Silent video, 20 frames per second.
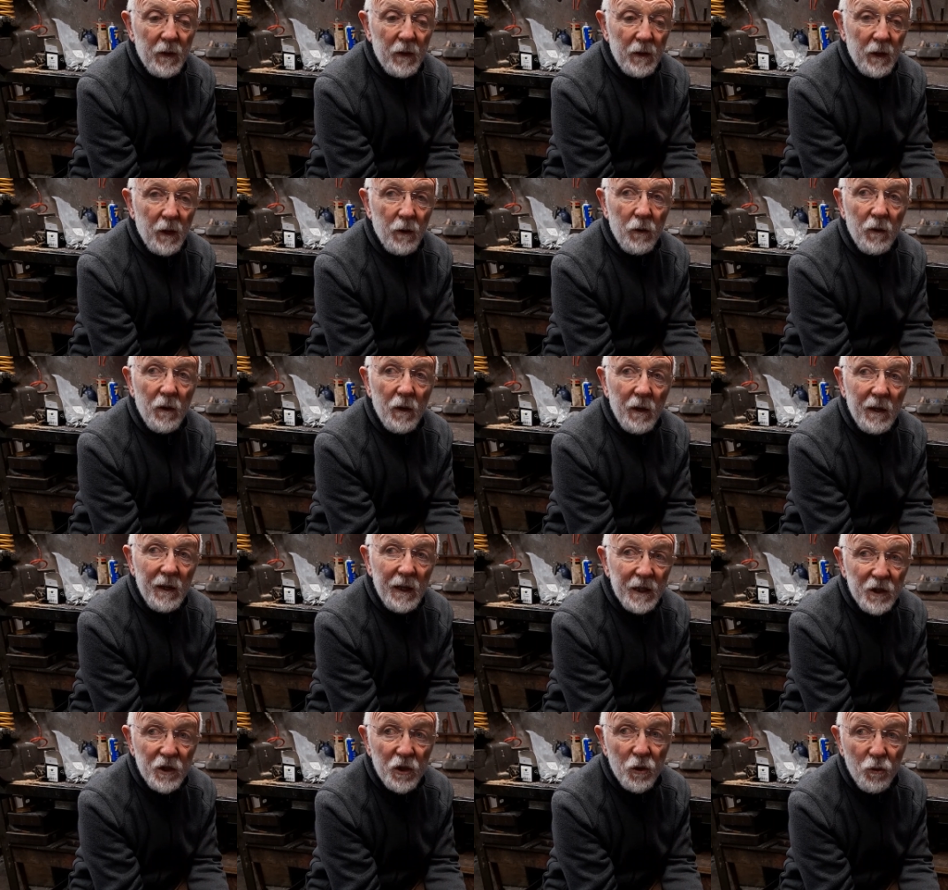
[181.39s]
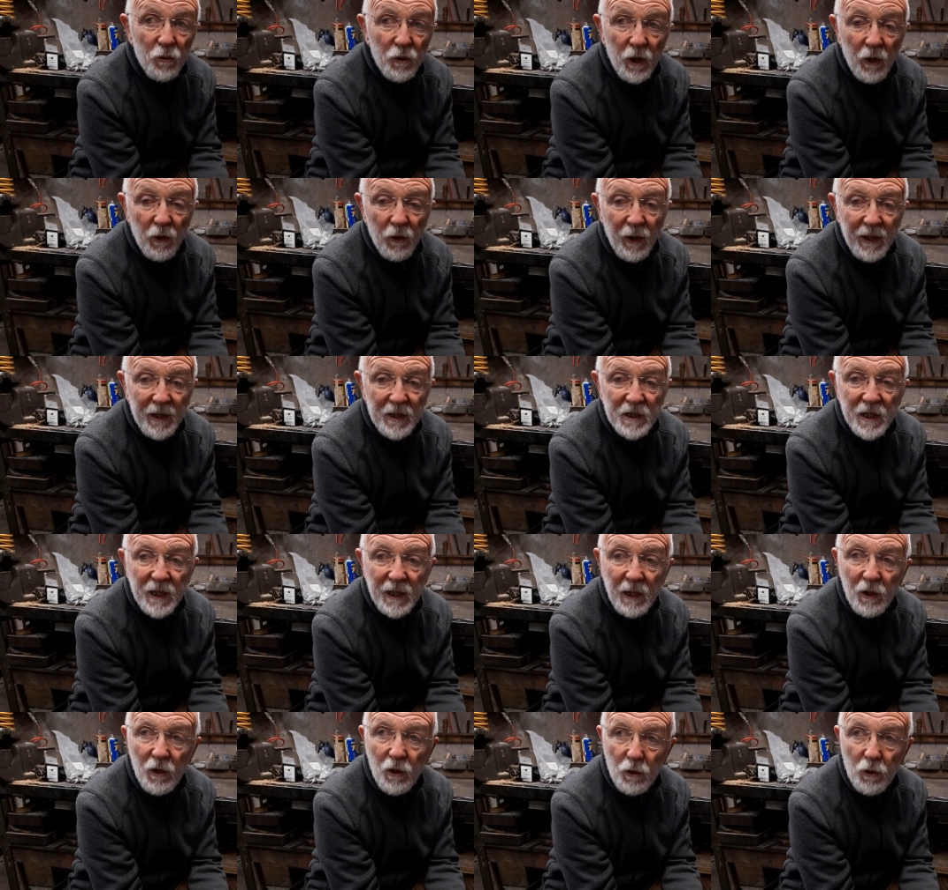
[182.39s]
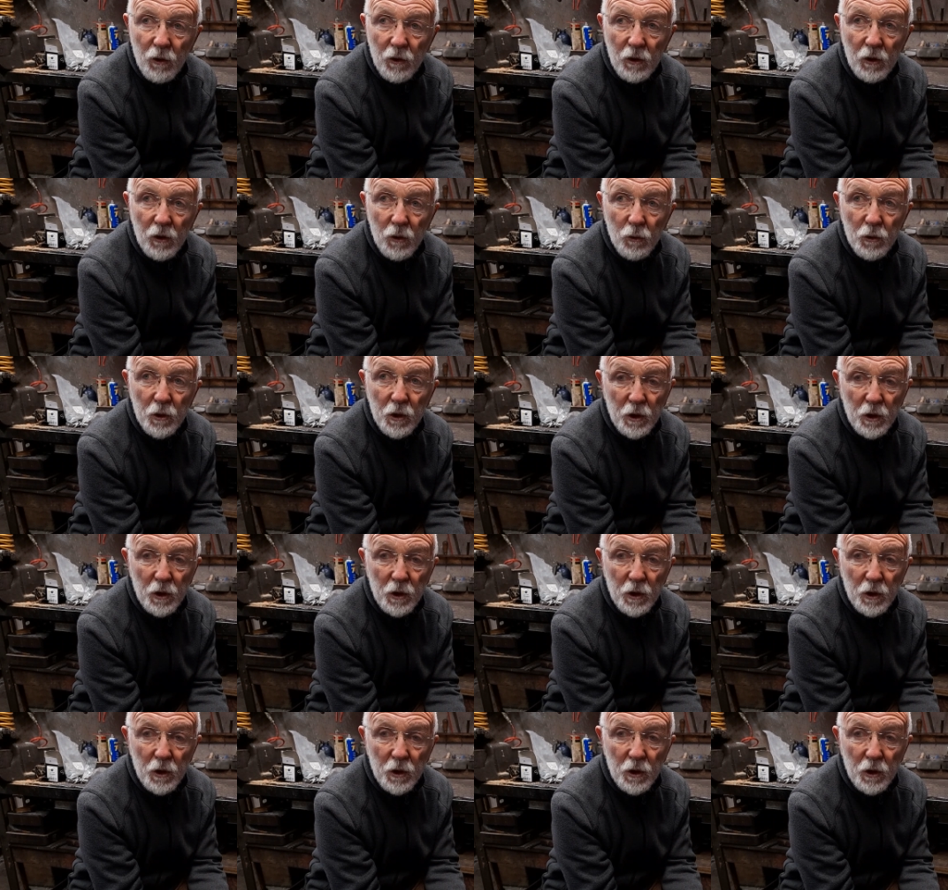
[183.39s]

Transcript: Now, let's go now and take a look at those